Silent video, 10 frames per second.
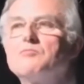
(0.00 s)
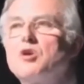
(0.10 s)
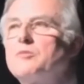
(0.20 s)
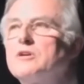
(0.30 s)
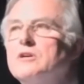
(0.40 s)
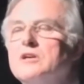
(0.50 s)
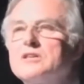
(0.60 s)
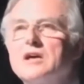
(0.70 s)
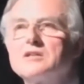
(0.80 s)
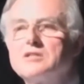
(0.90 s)
proper
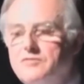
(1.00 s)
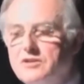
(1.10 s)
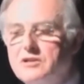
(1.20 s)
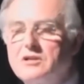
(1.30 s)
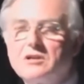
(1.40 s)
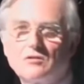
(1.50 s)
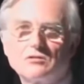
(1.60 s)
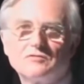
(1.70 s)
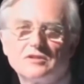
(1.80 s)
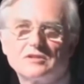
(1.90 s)
scientific
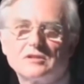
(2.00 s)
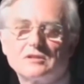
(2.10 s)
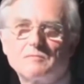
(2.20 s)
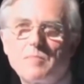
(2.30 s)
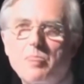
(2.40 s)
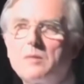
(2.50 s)
controversies.